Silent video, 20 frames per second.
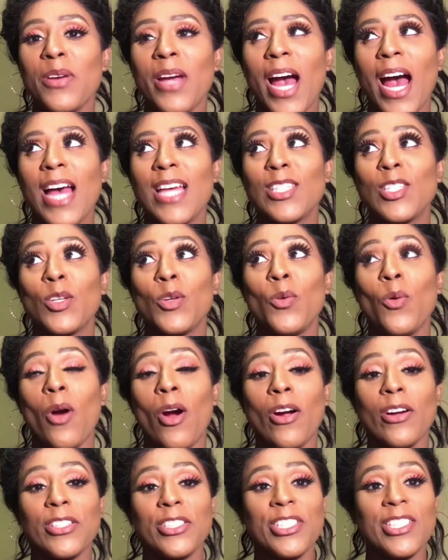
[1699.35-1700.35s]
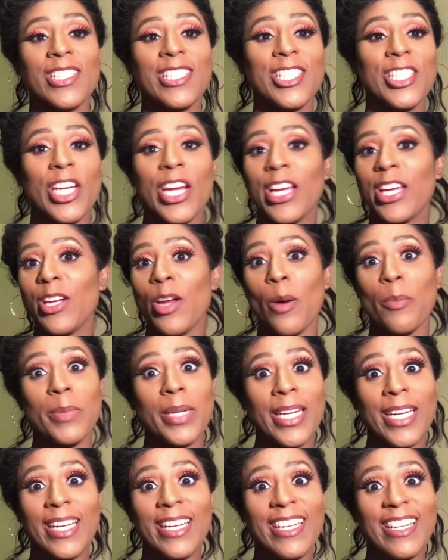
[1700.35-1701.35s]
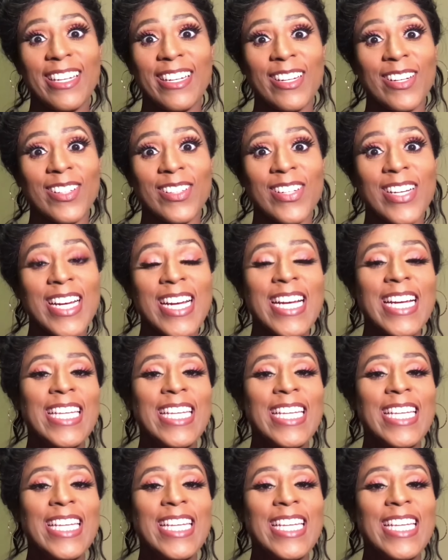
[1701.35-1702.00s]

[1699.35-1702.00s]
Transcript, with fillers: guys who are just checking on me, you know,